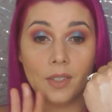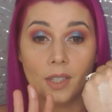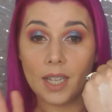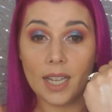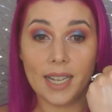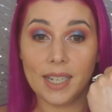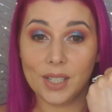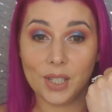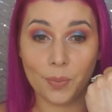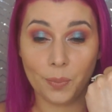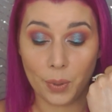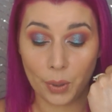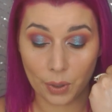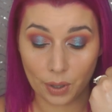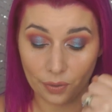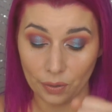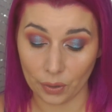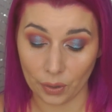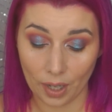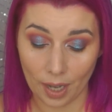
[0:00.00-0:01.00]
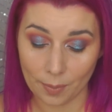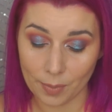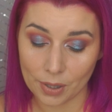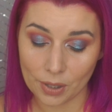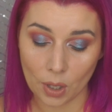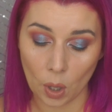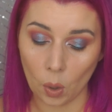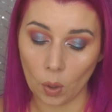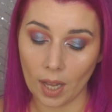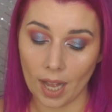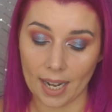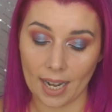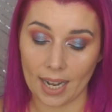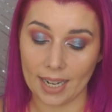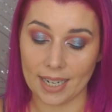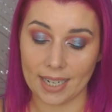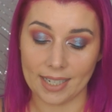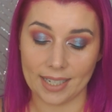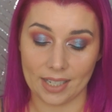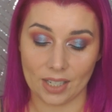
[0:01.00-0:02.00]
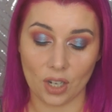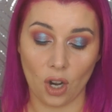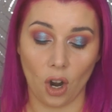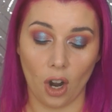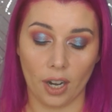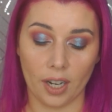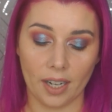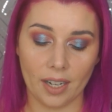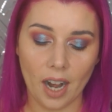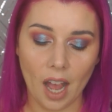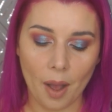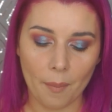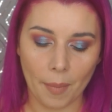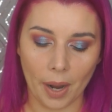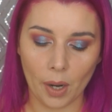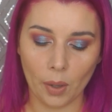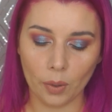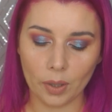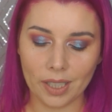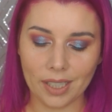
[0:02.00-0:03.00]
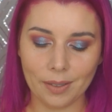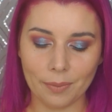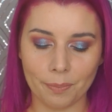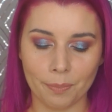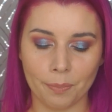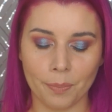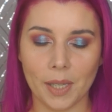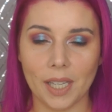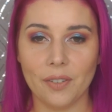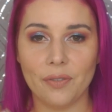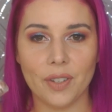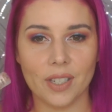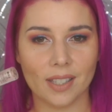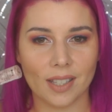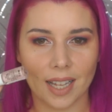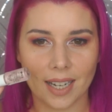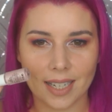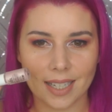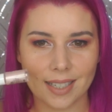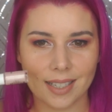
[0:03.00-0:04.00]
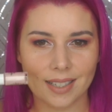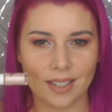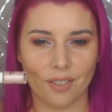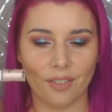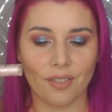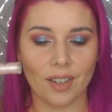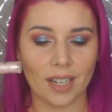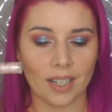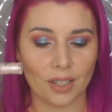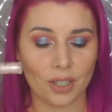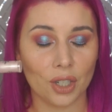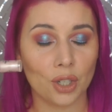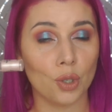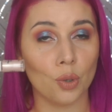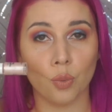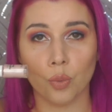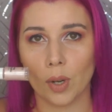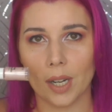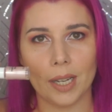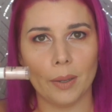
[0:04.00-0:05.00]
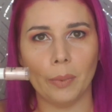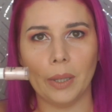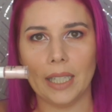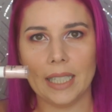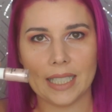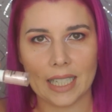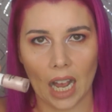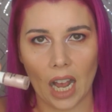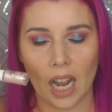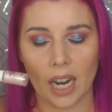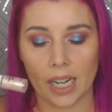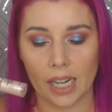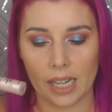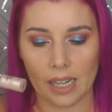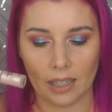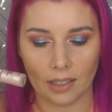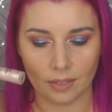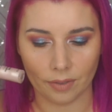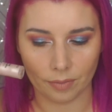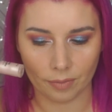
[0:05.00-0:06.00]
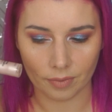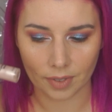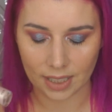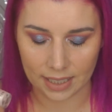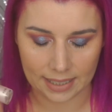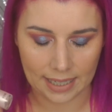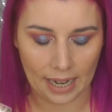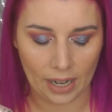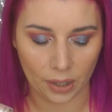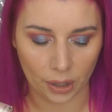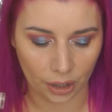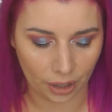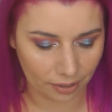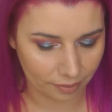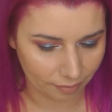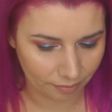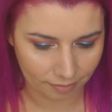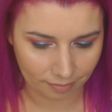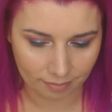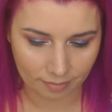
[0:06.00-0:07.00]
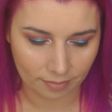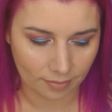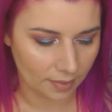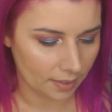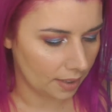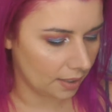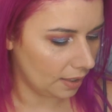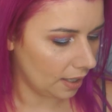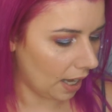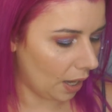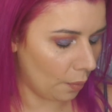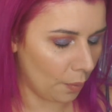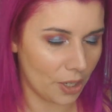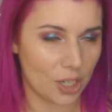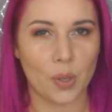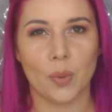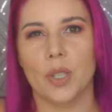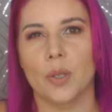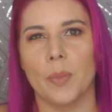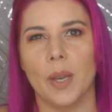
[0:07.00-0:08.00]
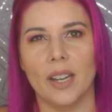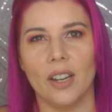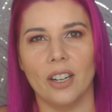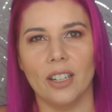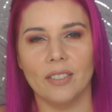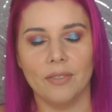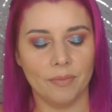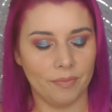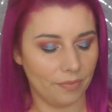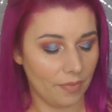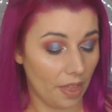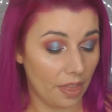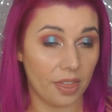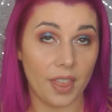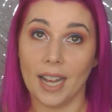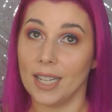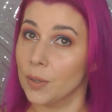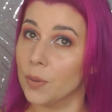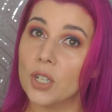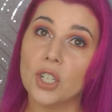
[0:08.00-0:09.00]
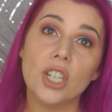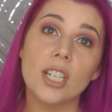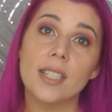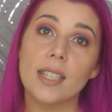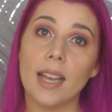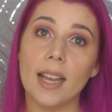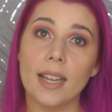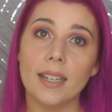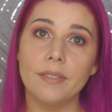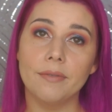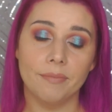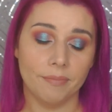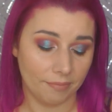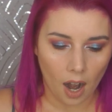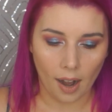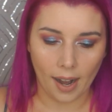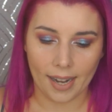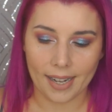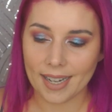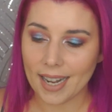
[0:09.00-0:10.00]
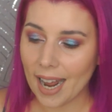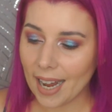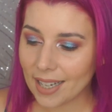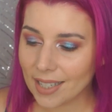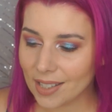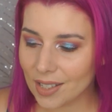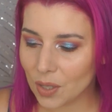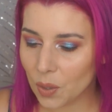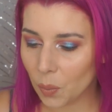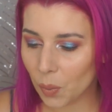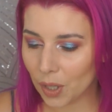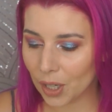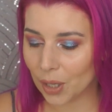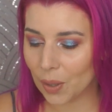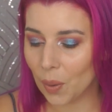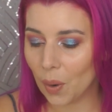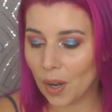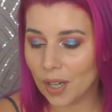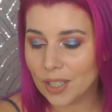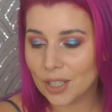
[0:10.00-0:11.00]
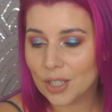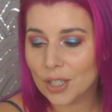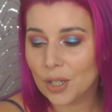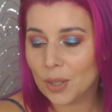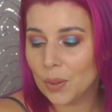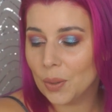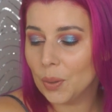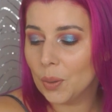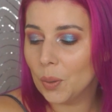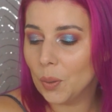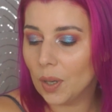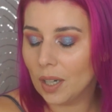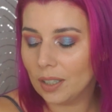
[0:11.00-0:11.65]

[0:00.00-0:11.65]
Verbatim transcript: It's beautiful. I'm so glad I didn't discard it. My only beef is that this is an extremely tiny container. I wish it was bigger. That's what she said. All right, next we're gonna go on to